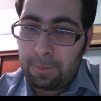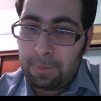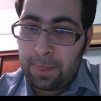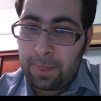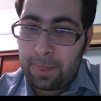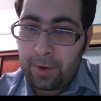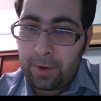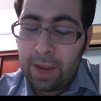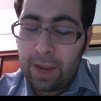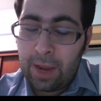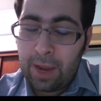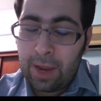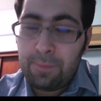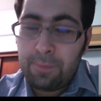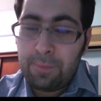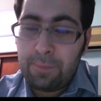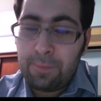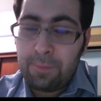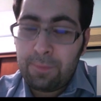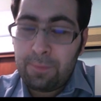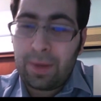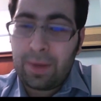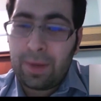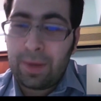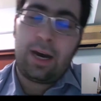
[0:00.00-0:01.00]
Okay, but
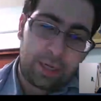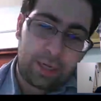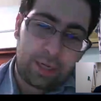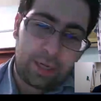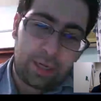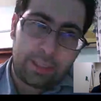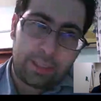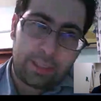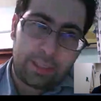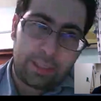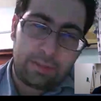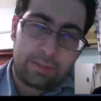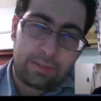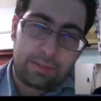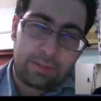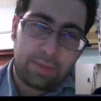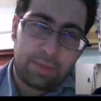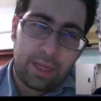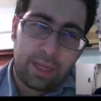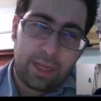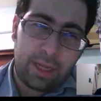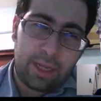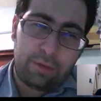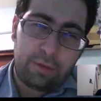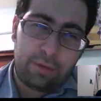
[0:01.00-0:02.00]
in
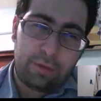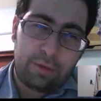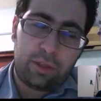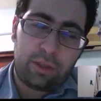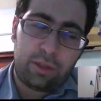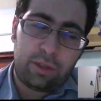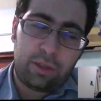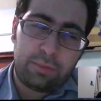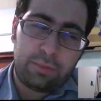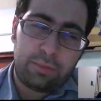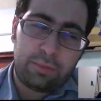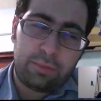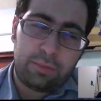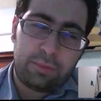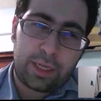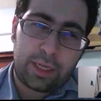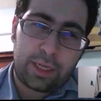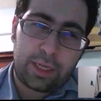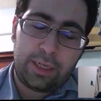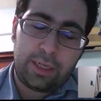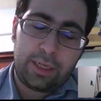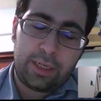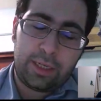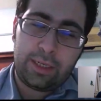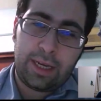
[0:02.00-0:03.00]
the if I
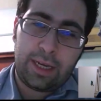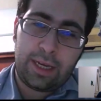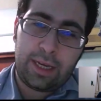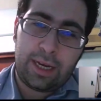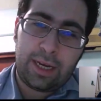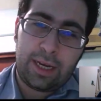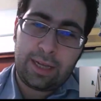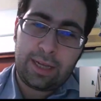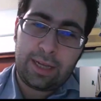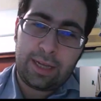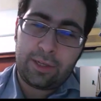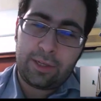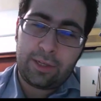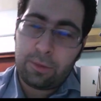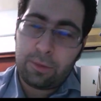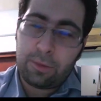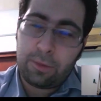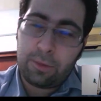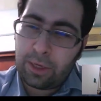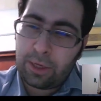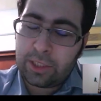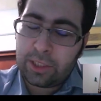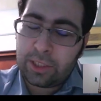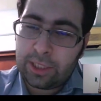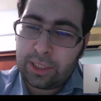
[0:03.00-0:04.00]
don't mistaken, in the
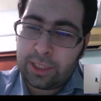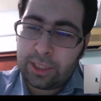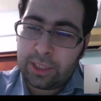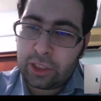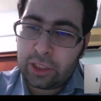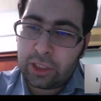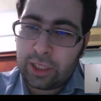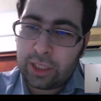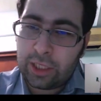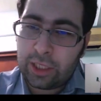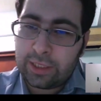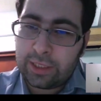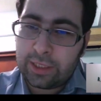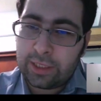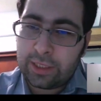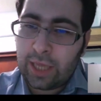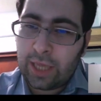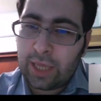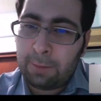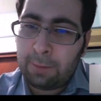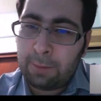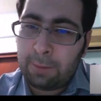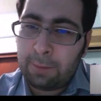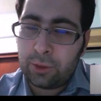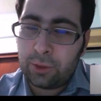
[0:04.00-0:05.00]
enterprise edition
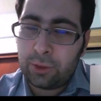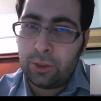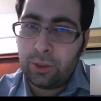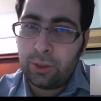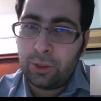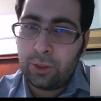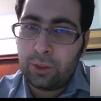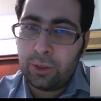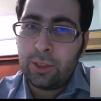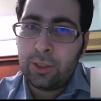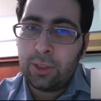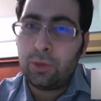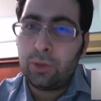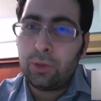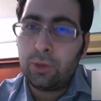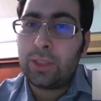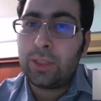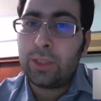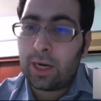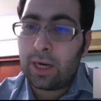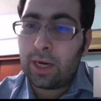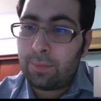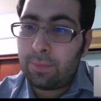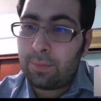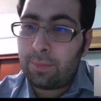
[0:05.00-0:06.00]
is up to 2
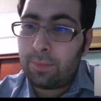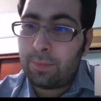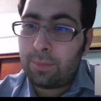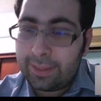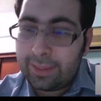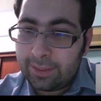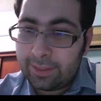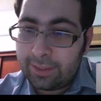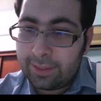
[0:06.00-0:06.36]
terabytes.